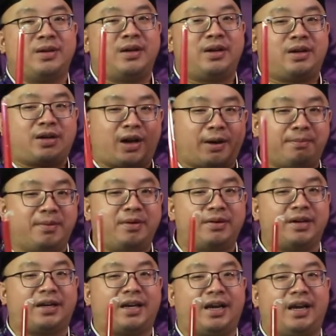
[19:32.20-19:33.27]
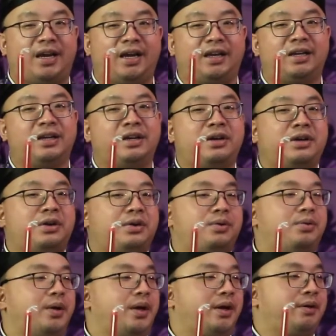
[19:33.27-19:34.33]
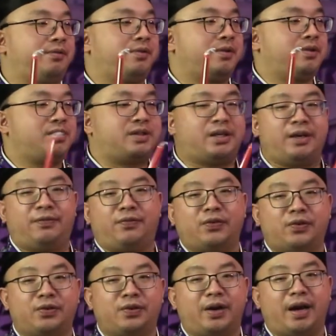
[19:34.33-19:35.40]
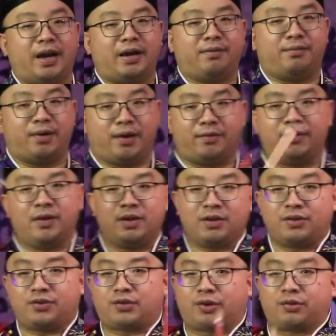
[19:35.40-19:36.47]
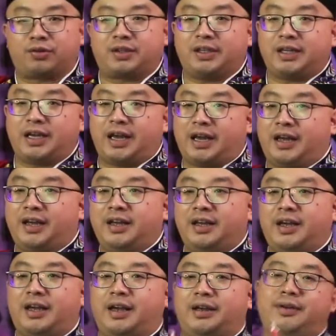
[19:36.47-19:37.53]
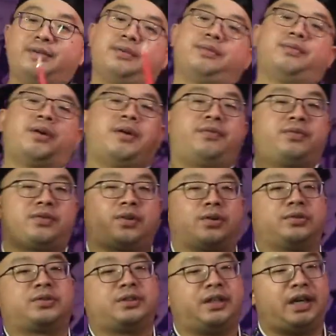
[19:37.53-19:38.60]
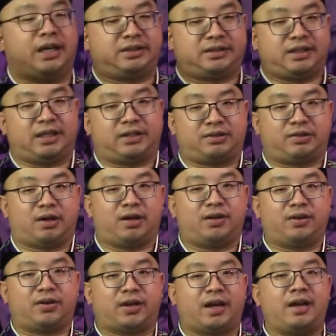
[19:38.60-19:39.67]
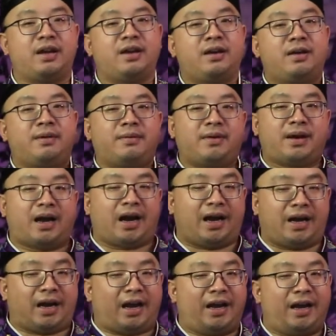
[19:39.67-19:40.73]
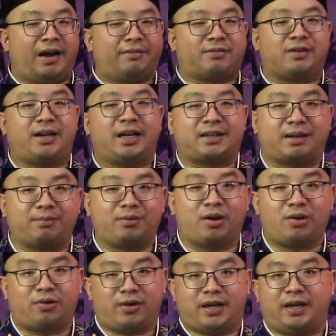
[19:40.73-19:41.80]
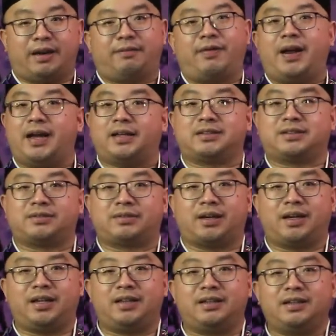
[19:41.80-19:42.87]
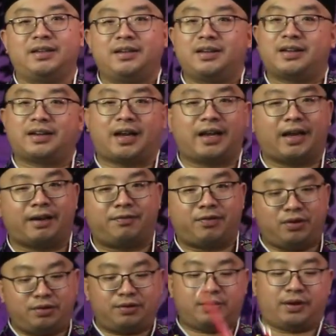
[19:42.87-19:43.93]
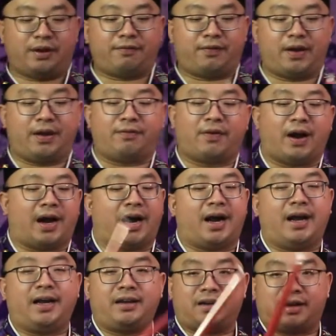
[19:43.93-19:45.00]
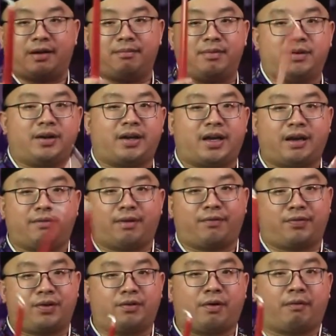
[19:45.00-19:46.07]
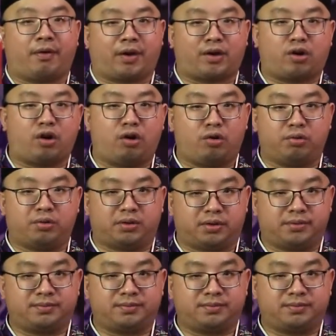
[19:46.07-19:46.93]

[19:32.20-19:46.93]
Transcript: communicate with Sifu and with Zhou Xie and with Zhou Xi, etc. Okay, I have to let them know in advance, right? Like if I communicate with you with a code,